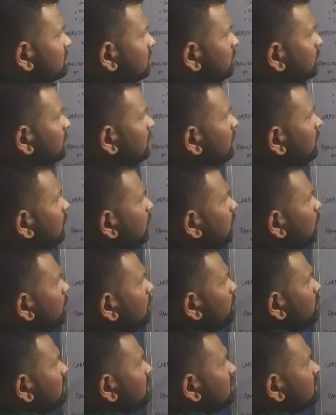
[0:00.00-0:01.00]
plus copper.
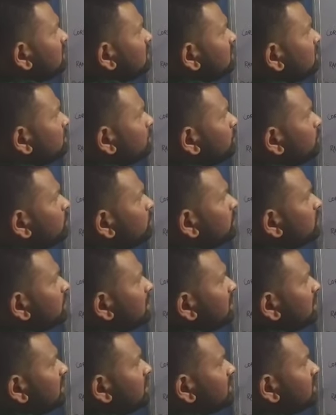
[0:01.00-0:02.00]
Obviously the
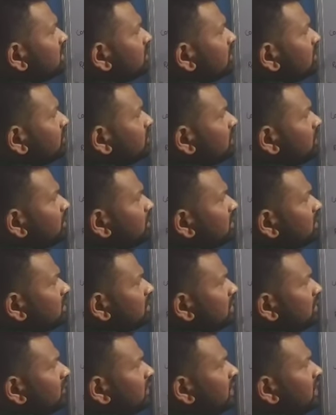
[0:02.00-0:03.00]
blue coloration of
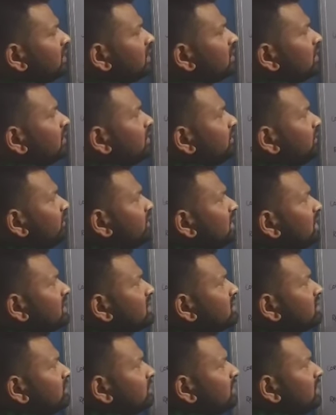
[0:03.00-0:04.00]
copper sulfate
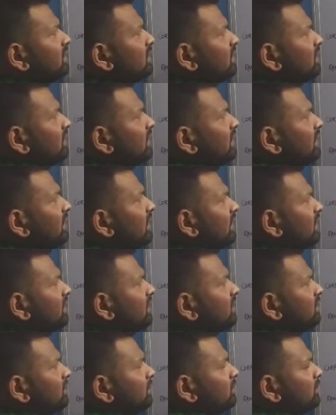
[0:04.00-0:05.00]
fades away
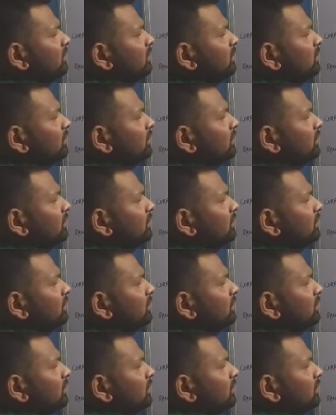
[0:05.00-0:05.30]
and